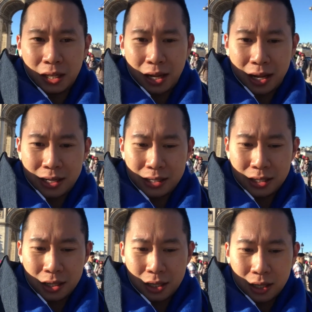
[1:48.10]

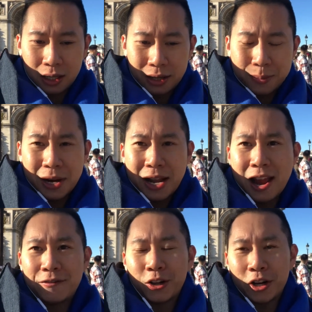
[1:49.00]
And am I
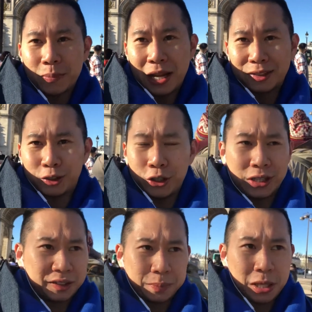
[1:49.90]
ever going to be as good
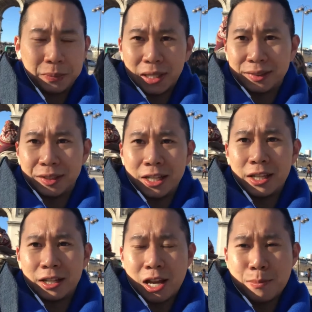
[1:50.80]
as the people I see
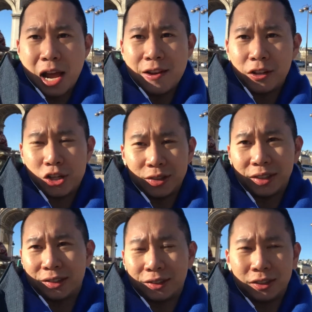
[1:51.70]
here? Am I ever just
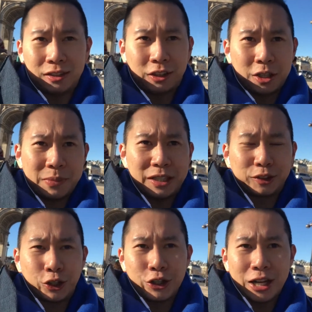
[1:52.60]
as going to be
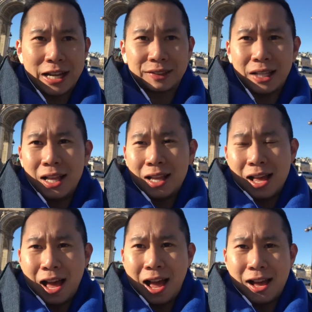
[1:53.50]
as good as
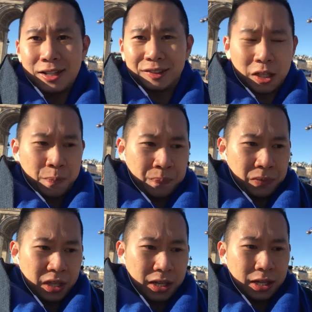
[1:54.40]

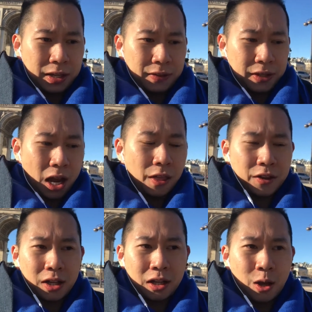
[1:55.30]
the
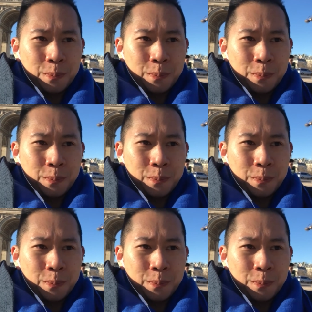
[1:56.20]
other